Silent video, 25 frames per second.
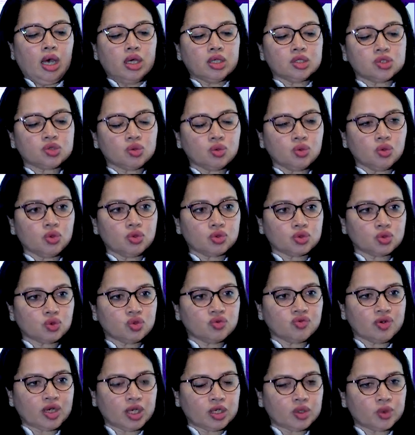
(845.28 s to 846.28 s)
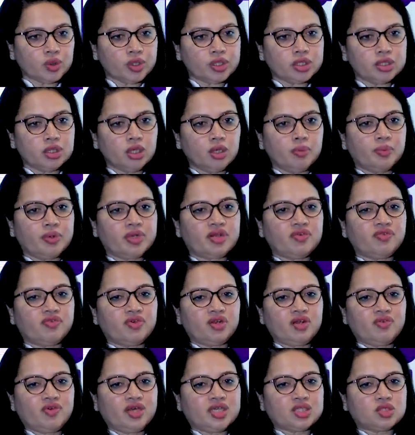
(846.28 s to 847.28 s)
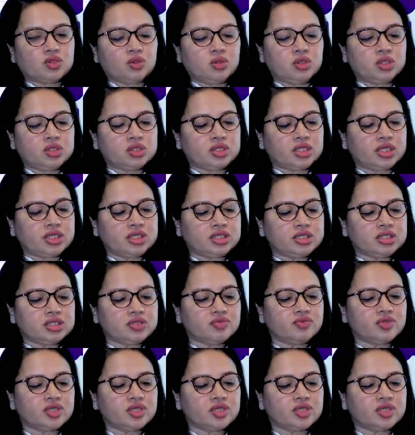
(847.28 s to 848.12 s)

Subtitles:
So to evaluate the peripheral vascular status,